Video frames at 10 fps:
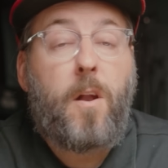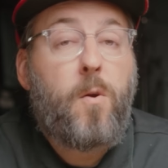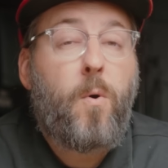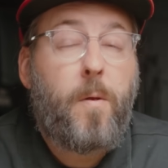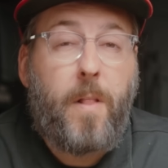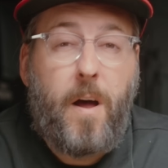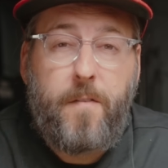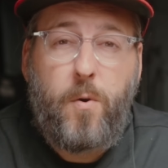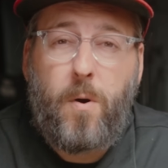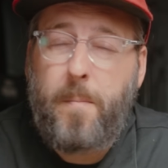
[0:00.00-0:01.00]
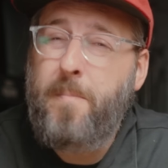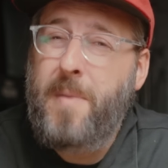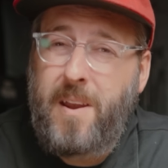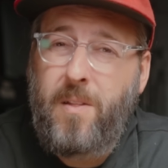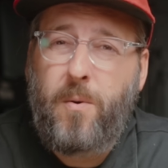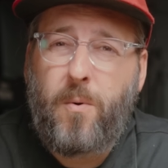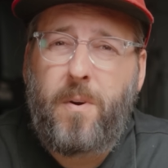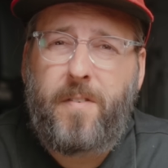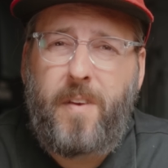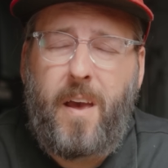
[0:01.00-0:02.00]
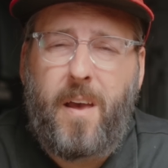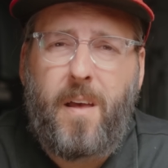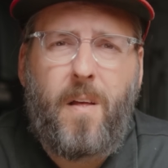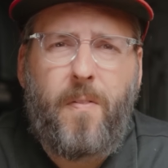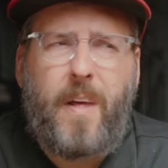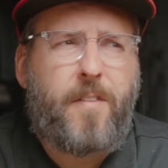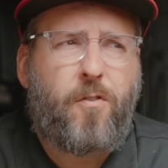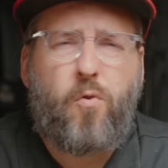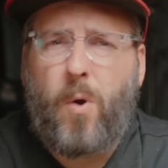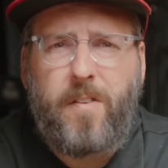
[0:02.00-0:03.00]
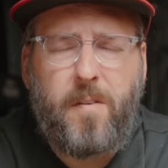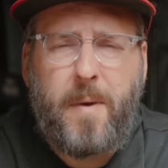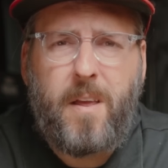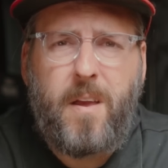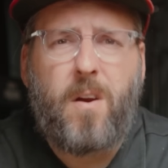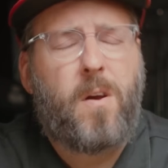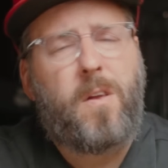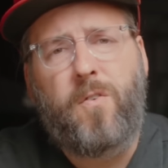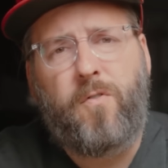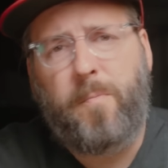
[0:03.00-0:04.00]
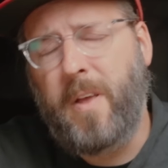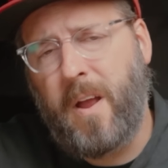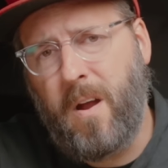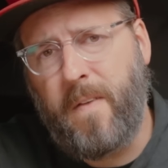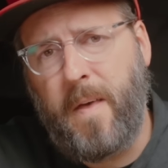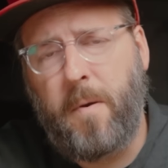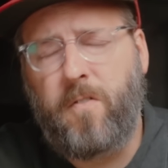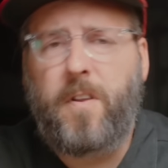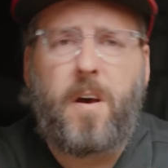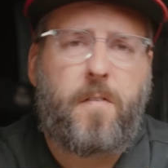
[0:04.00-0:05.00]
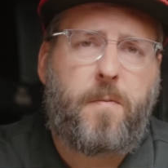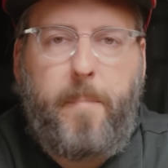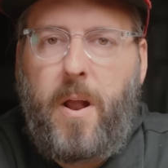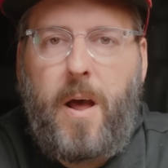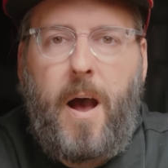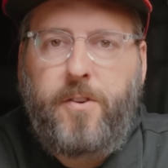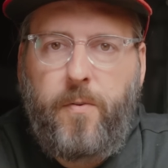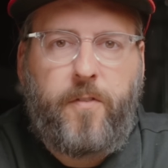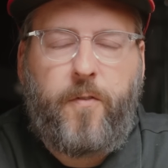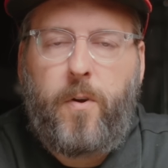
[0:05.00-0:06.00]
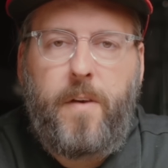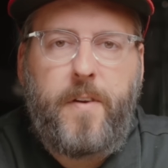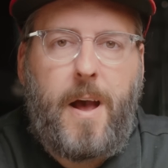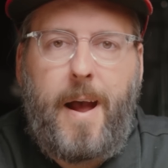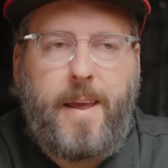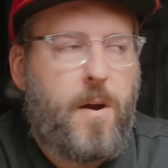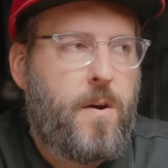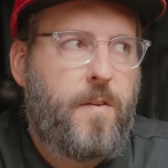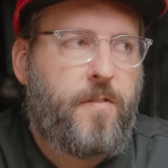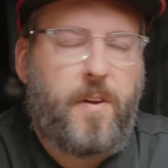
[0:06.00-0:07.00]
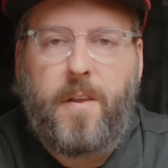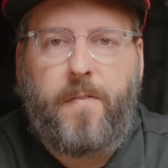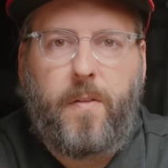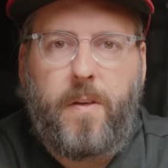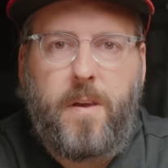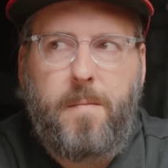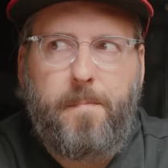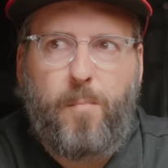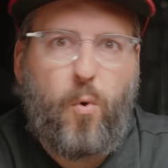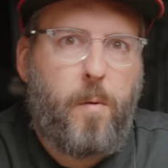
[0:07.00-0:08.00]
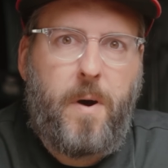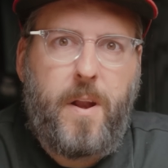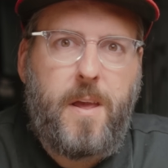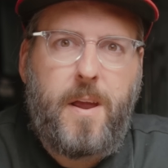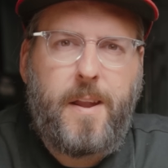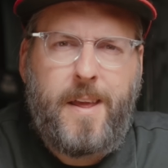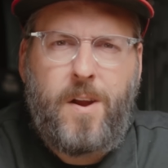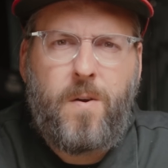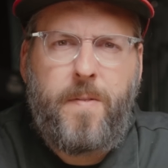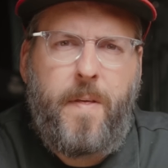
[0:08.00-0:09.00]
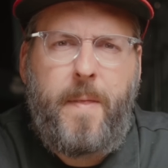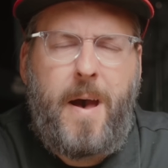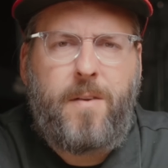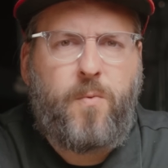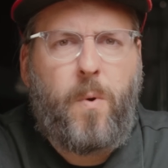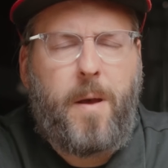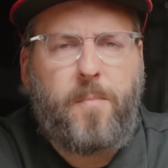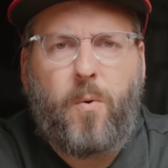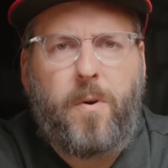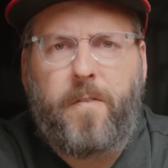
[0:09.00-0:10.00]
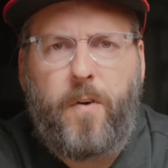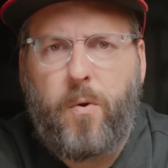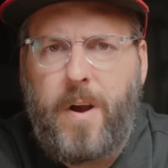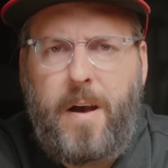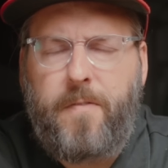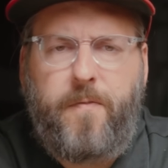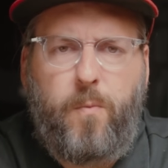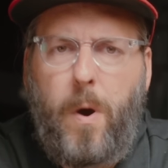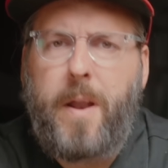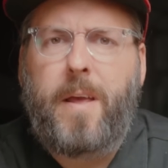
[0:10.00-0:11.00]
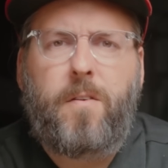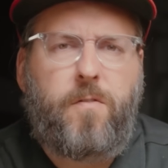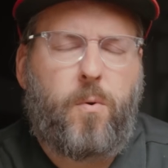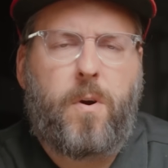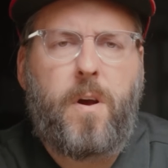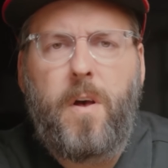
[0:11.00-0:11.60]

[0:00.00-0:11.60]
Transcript: I know a lot of you are immediately going to say, that's a crazy amount of gear. You shouldn't be carrying that much stuff. But I do this for a living. I carry significantly more money in gear than that when I'm going to photograph weddings or